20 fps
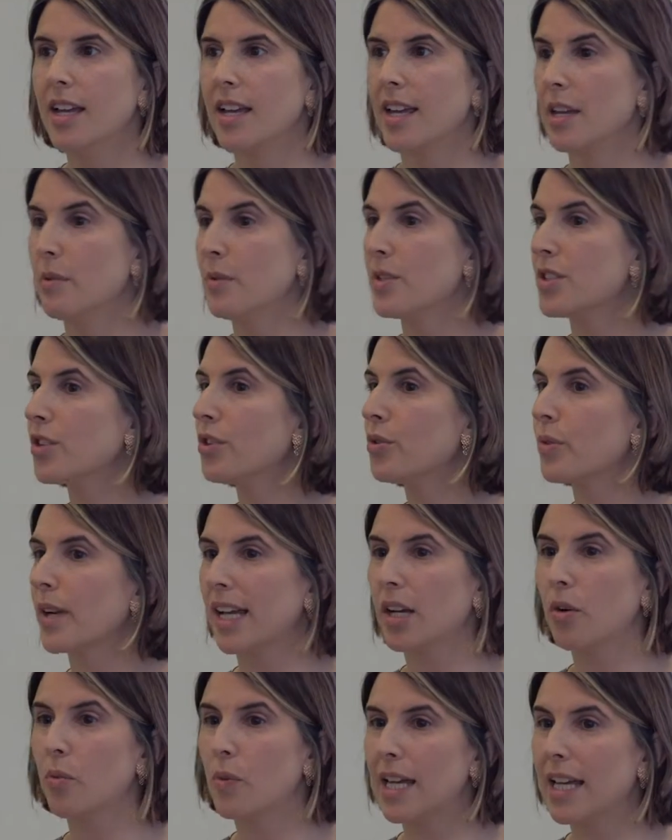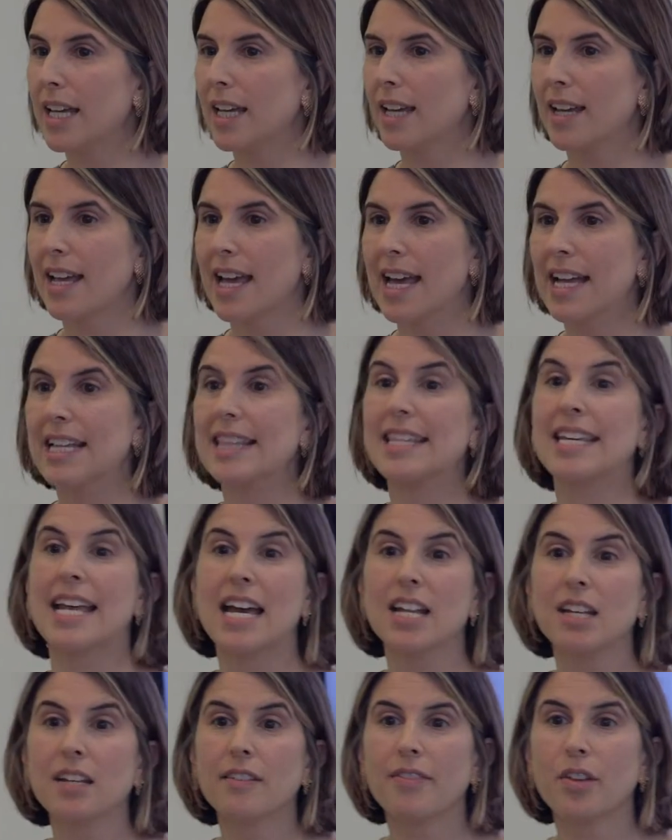It was a great week, and at the
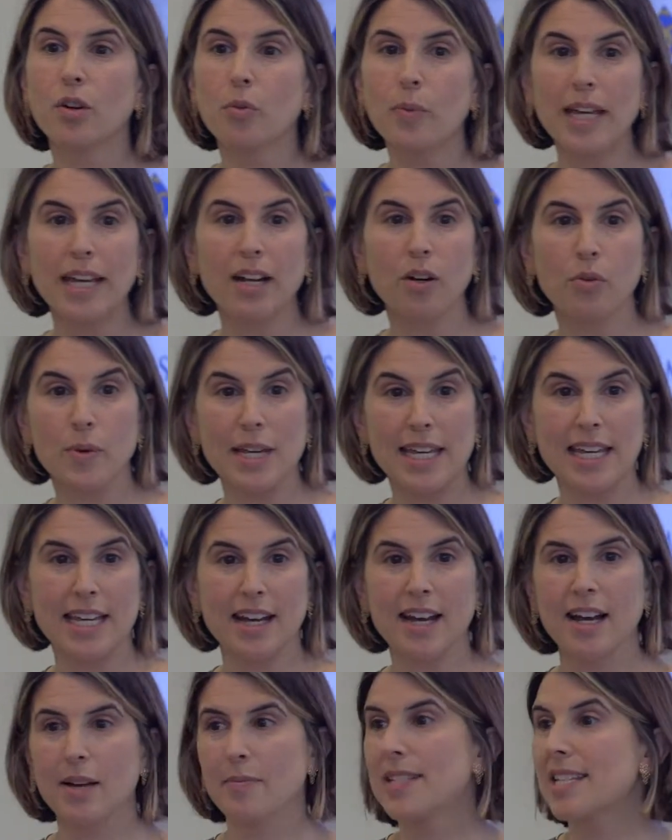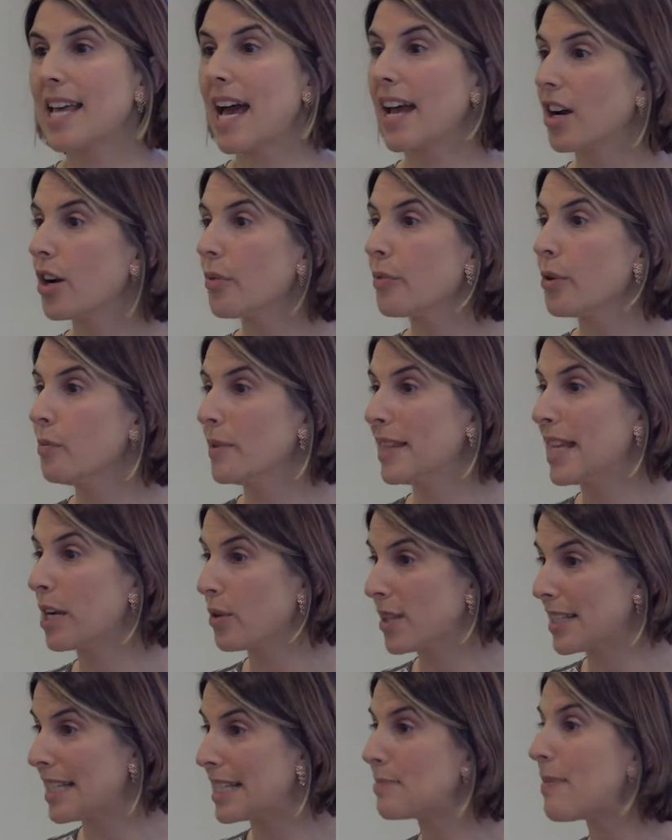end of the week, we um, sat in a room and there
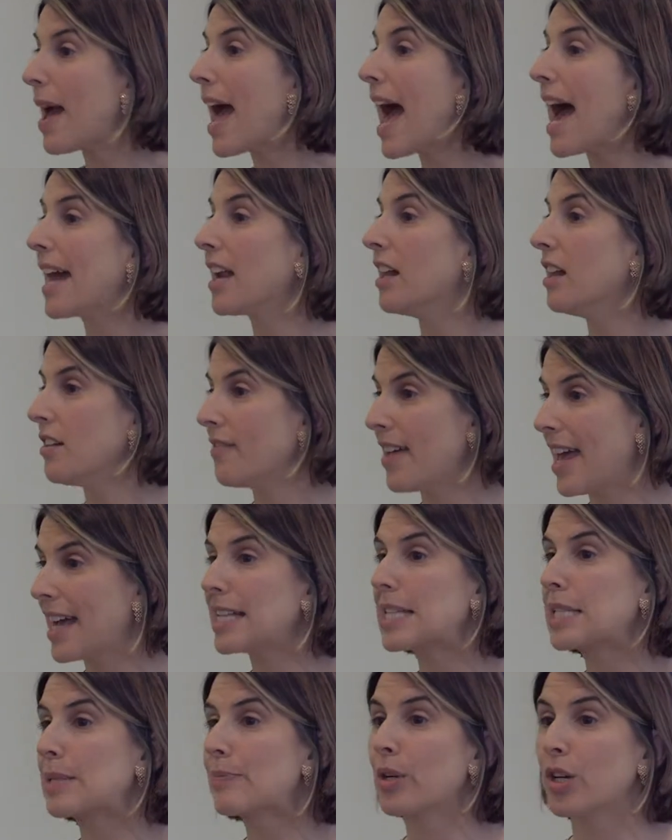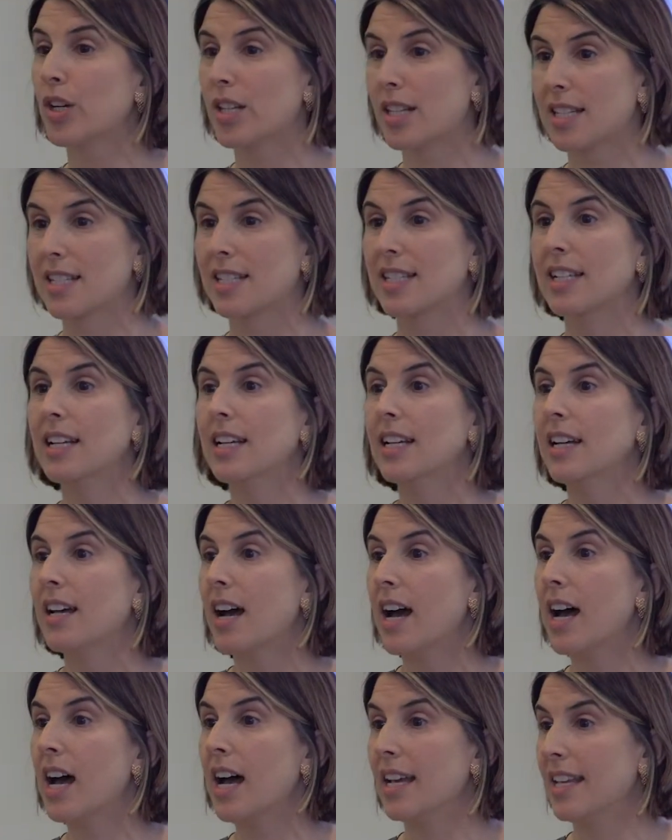was this panel of experts
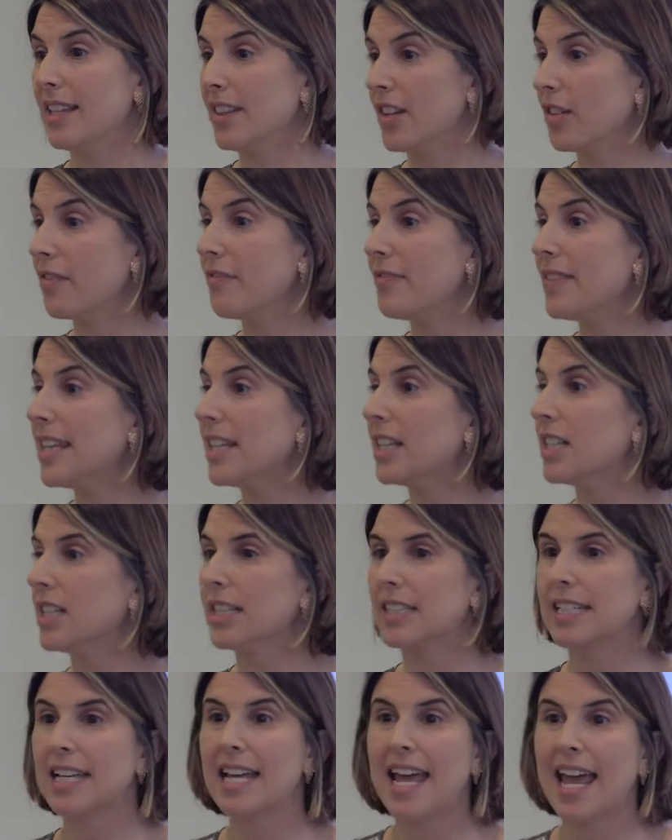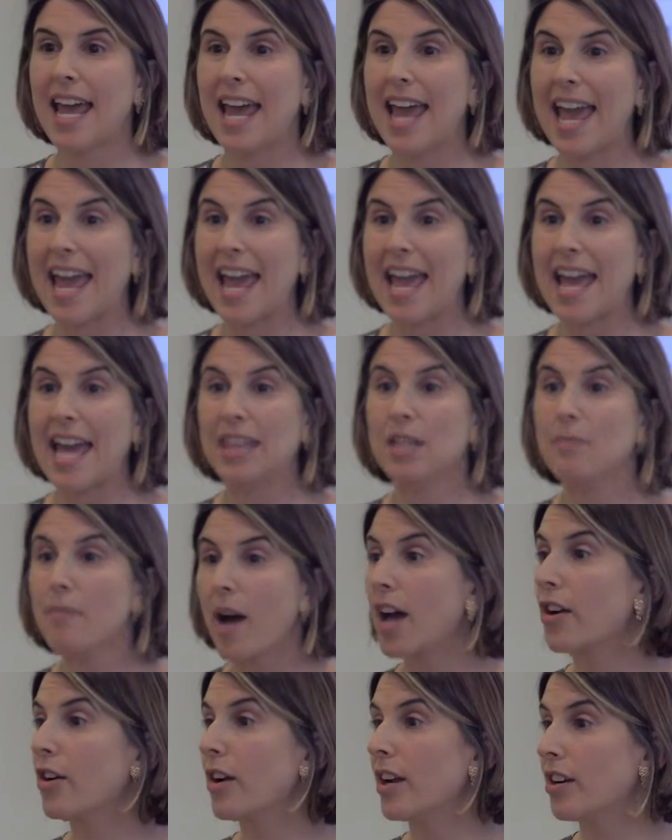uh, in their field, and the
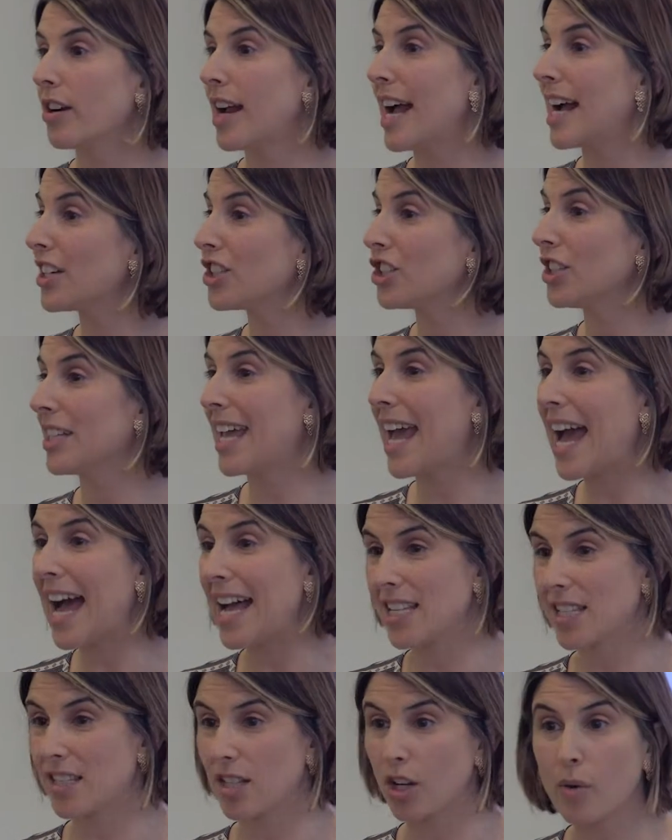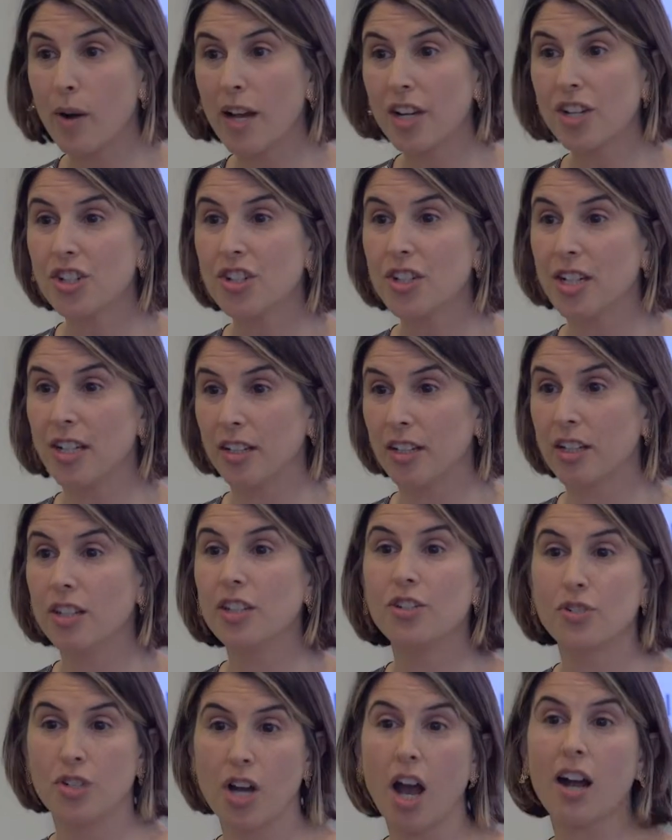moderator actually asked the question,
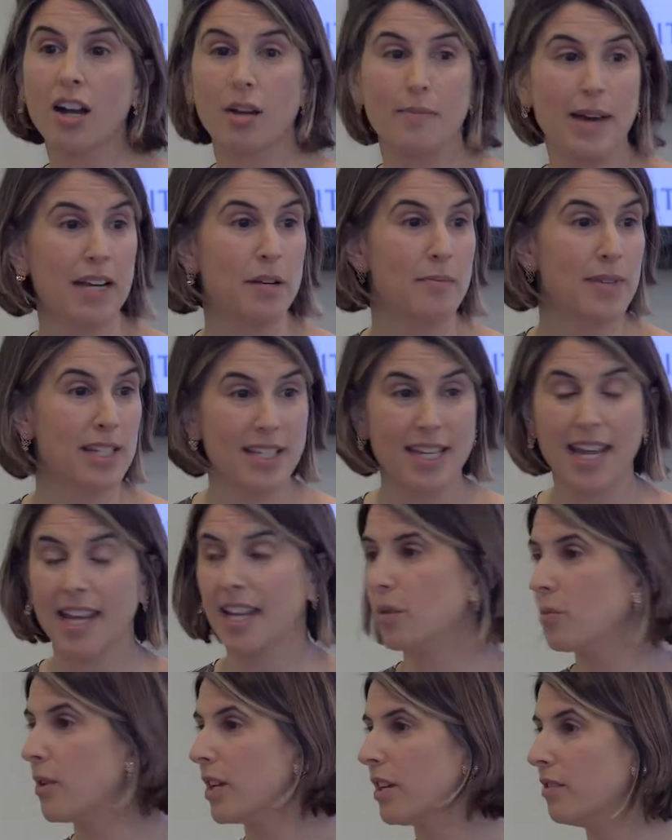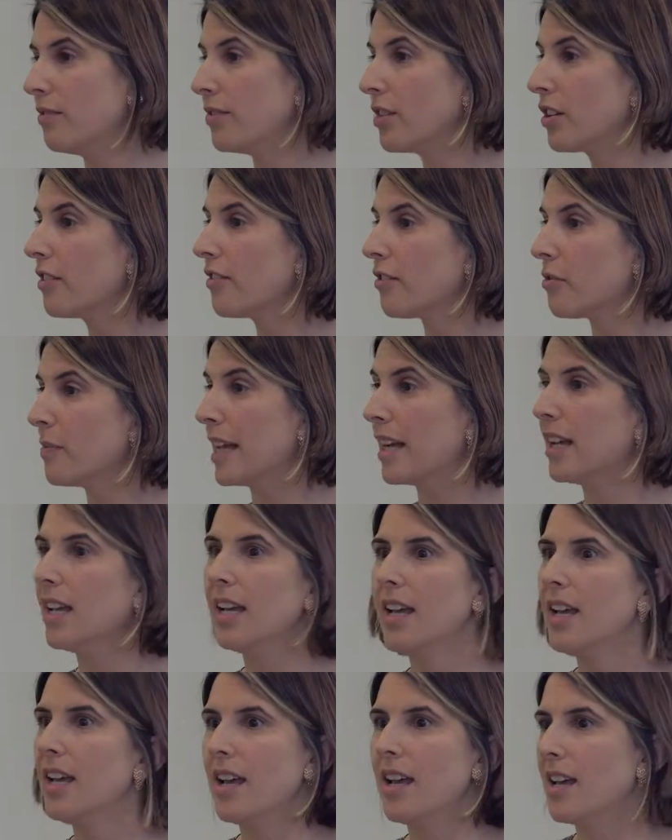could you talk about a mistake and what you've learned from it?
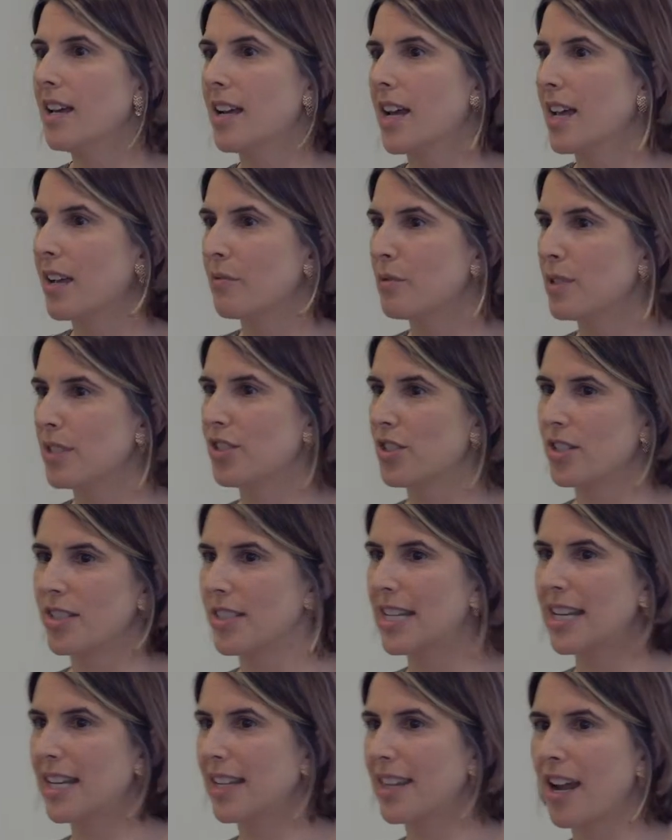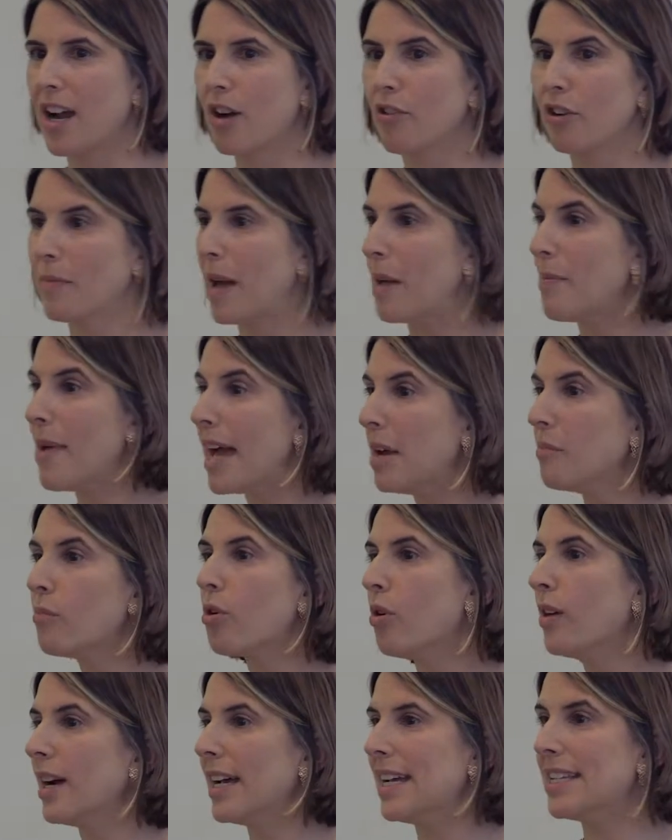And I was just sitting there with my pen
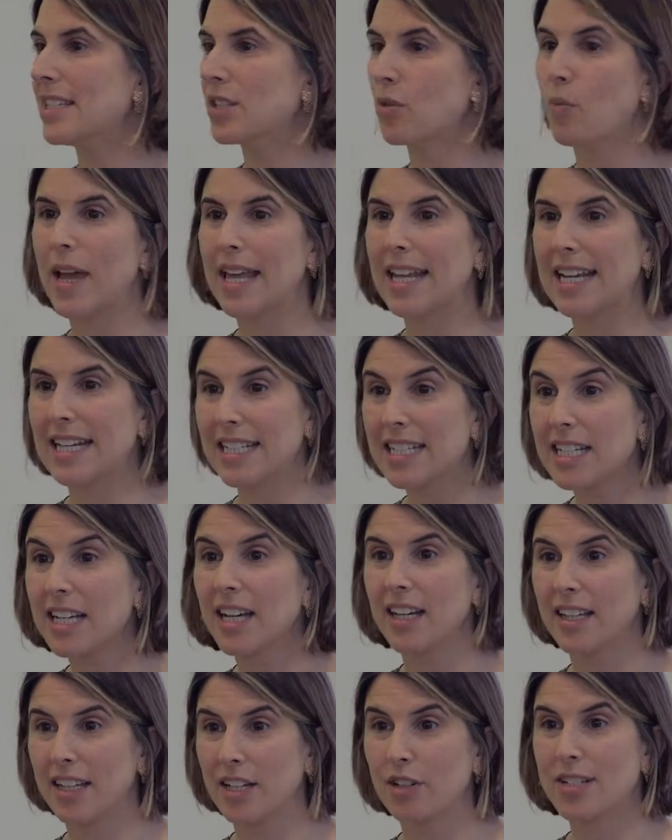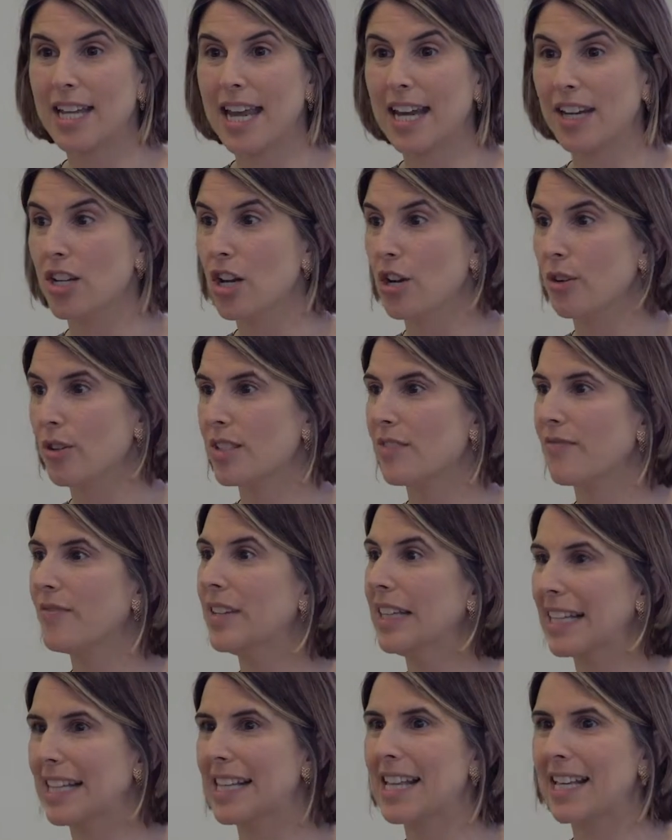poised, waiting to you know, take notes,
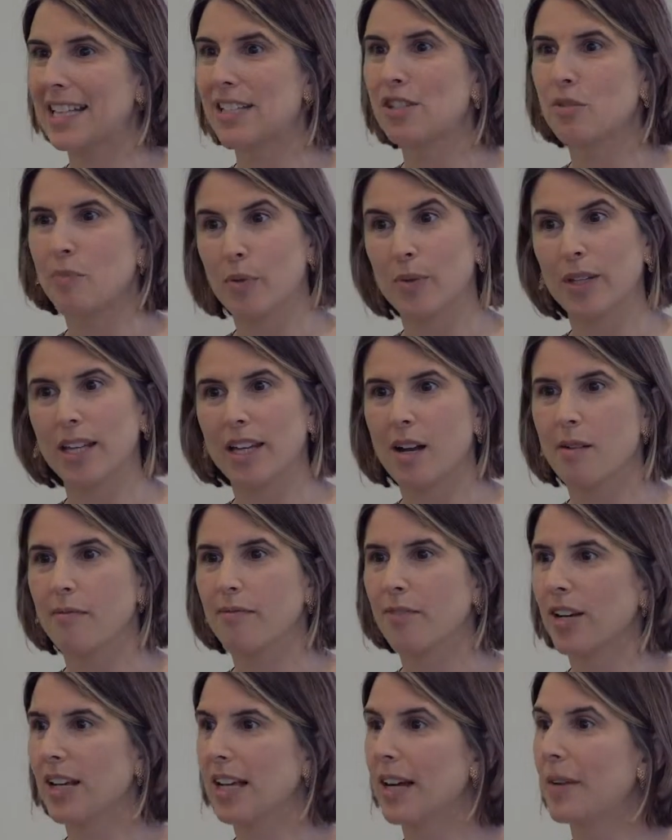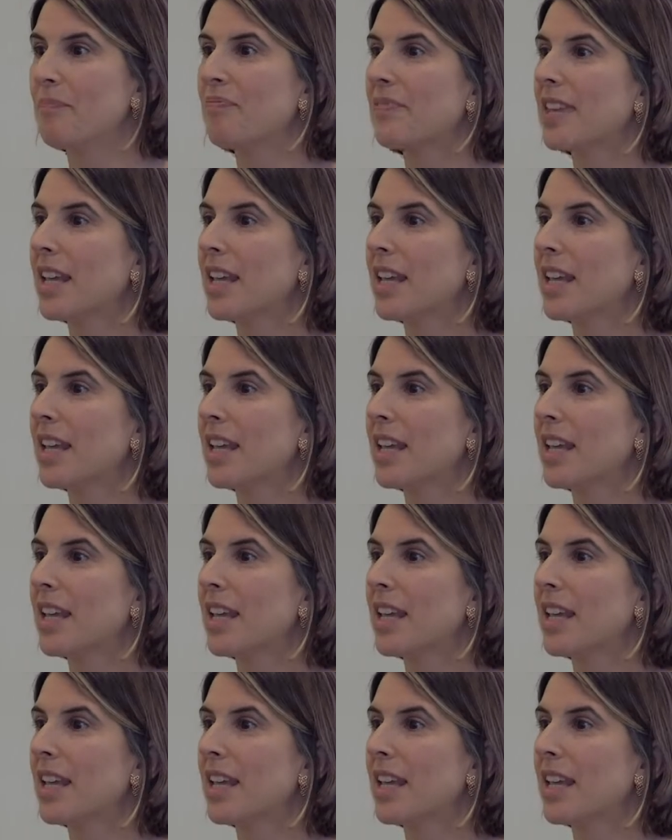feeling like this would be really comforting.